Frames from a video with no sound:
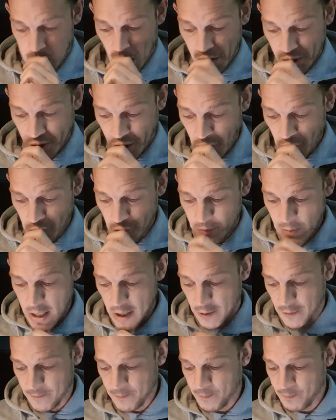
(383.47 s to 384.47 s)
Excuse
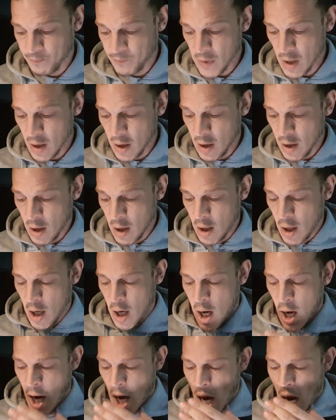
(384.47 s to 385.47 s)
me.
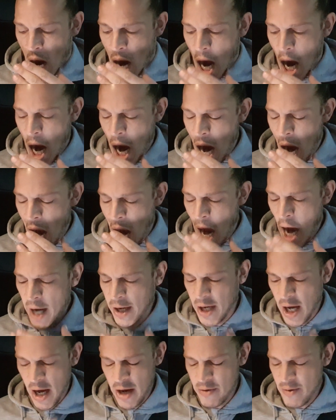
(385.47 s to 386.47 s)

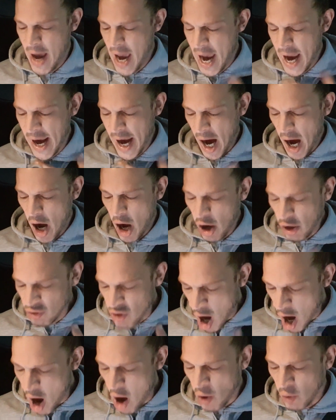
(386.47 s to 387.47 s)
Excuse me.
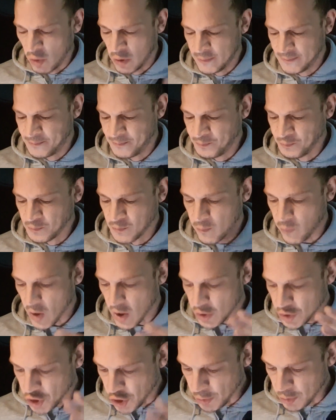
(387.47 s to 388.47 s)
Although
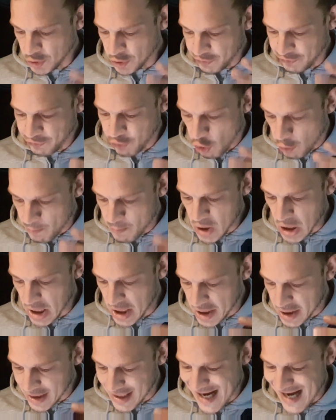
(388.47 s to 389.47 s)
204
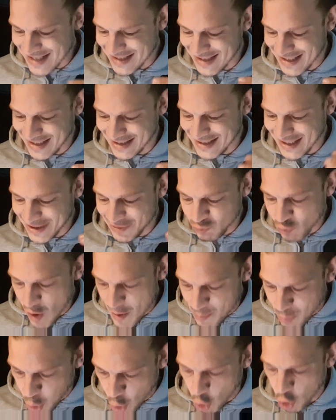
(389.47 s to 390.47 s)
million in assets is
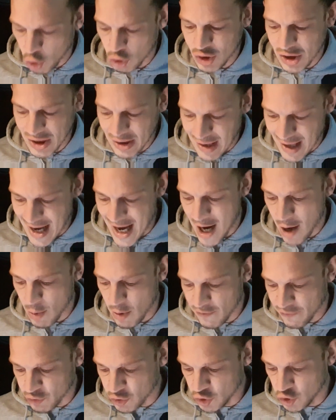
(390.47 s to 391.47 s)
reportedly out
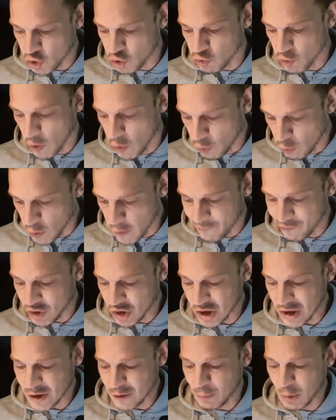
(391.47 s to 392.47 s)
of control of the
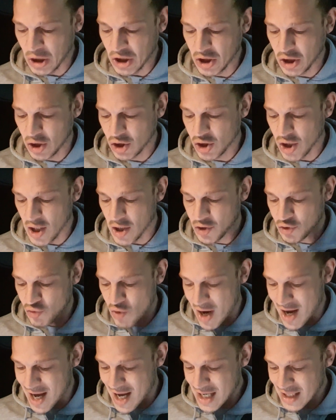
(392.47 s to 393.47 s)
suspicious
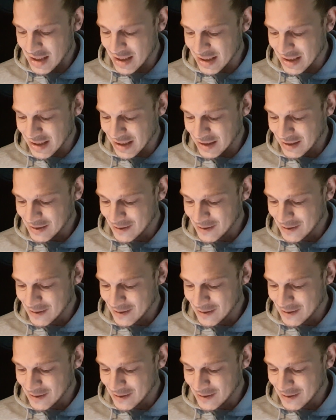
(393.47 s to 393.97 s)
addresses.